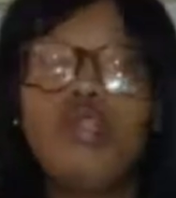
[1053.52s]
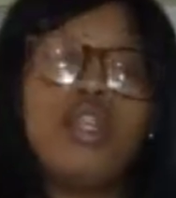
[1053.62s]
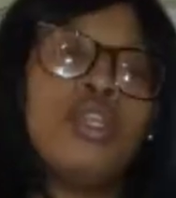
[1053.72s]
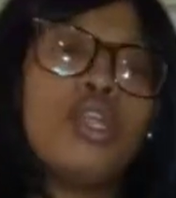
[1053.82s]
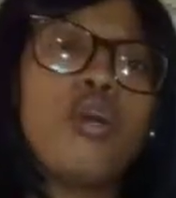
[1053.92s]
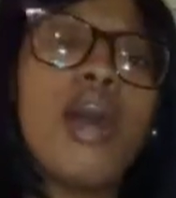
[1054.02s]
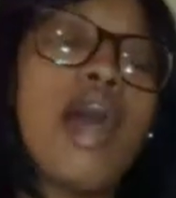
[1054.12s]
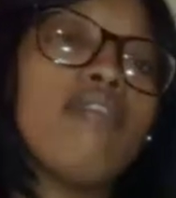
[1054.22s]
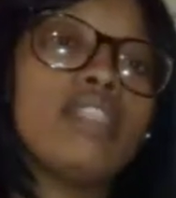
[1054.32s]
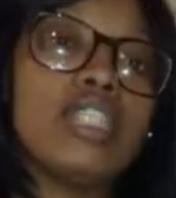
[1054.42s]
You know, I
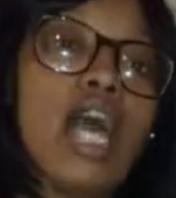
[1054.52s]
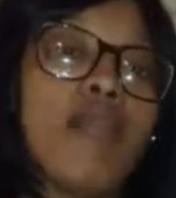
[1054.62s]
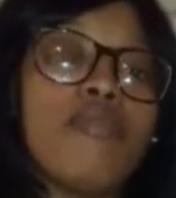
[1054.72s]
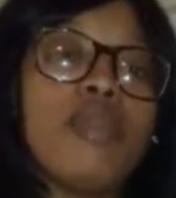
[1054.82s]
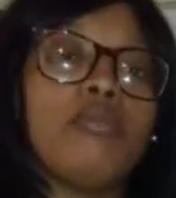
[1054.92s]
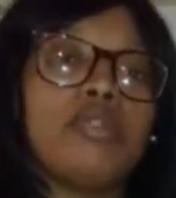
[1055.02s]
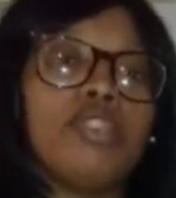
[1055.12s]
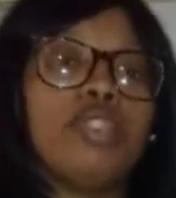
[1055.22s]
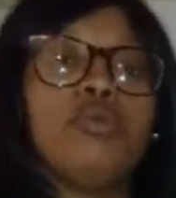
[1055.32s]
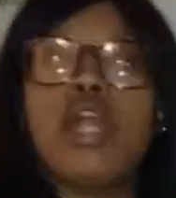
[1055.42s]
have the time freedom to
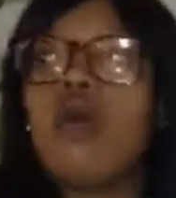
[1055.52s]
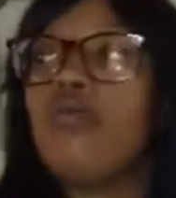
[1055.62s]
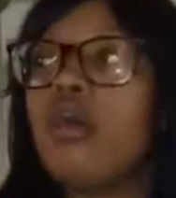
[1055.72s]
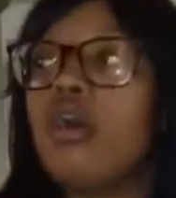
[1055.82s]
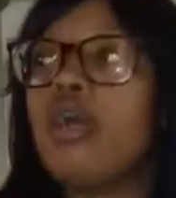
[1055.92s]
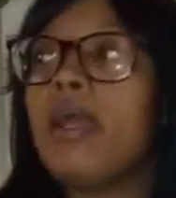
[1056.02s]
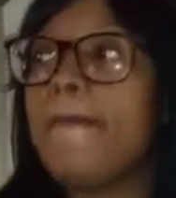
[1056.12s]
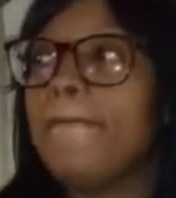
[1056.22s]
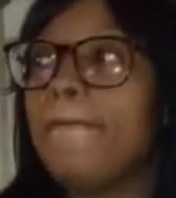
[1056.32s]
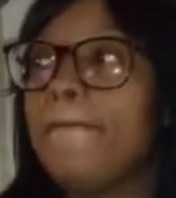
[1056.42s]
do what I want
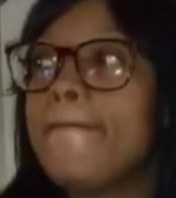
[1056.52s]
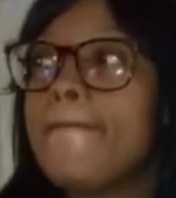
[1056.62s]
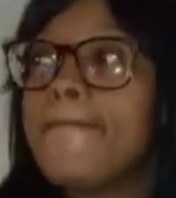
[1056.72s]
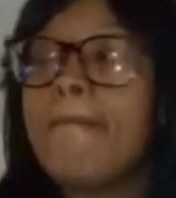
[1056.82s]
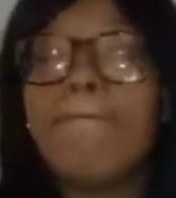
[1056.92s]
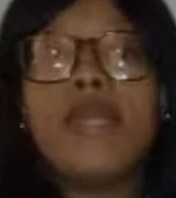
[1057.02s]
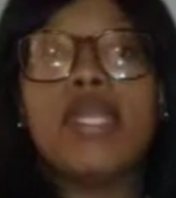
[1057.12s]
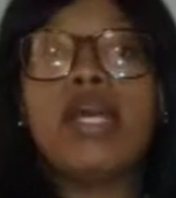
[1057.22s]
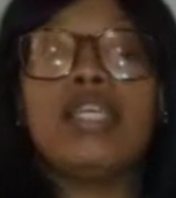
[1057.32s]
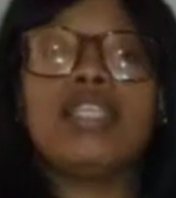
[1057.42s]

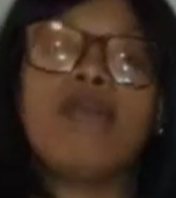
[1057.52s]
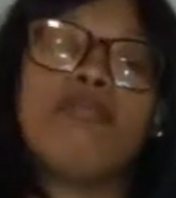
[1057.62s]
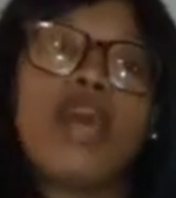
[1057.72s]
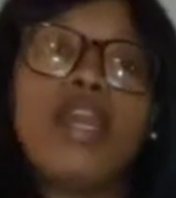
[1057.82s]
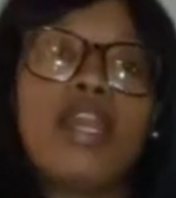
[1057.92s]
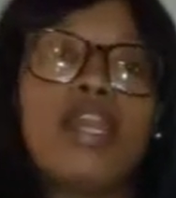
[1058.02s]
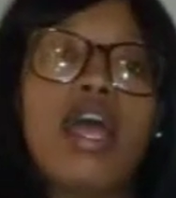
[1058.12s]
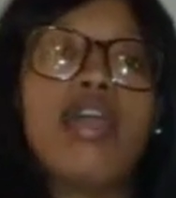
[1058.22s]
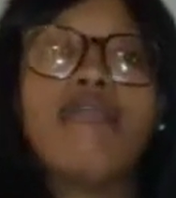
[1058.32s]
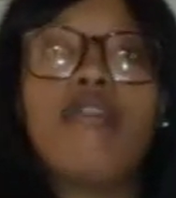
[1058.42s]
because I'm not at a
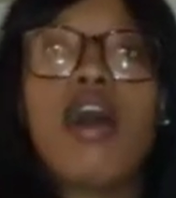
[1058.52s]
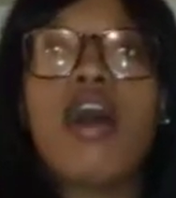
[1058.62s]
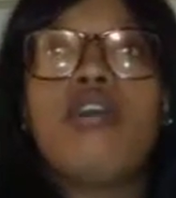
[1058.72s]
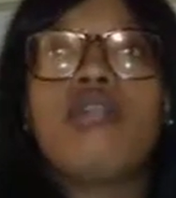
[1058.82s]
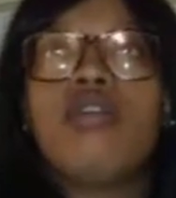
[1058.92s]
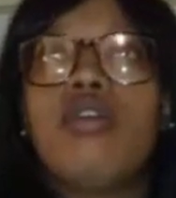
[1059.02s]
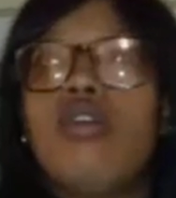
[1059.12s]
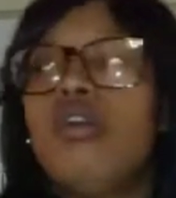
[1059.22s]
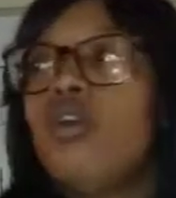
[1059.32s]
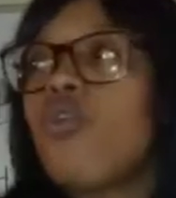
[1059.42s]
9 to 5
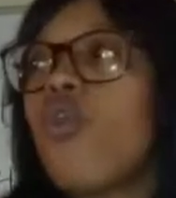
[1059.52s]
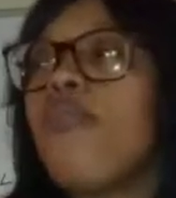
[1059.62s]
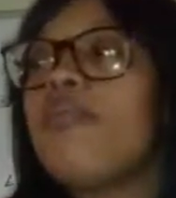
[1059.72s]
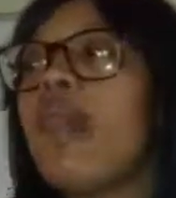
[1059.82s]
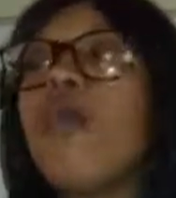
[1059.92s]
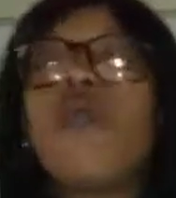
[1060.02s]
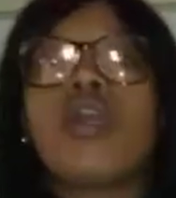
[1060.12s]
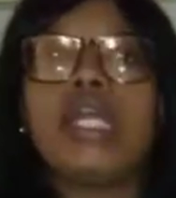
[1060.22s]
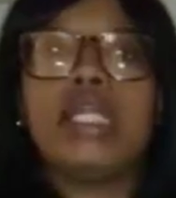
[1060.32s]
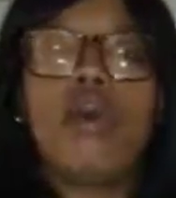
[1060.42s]
or I'm not
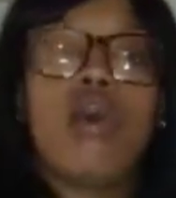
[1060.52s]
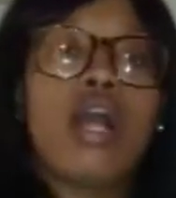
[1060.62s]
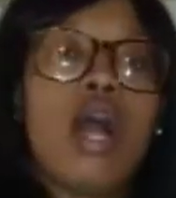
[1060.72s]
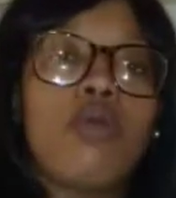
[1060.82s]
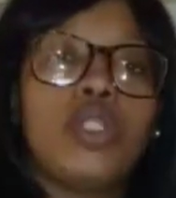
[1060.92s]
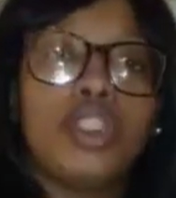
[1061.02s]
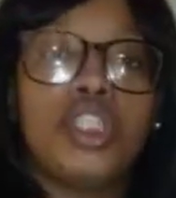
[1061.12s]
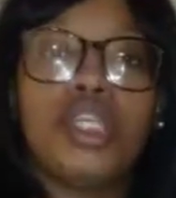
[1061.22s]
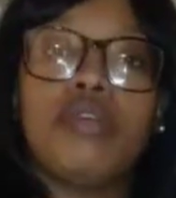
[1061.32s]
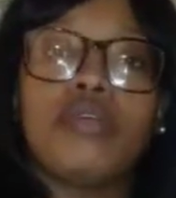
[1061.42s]
working long hour
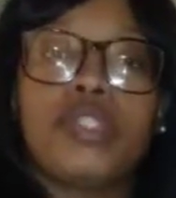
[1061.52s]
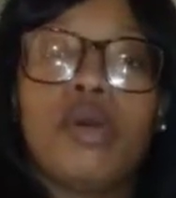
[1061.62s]
shifts.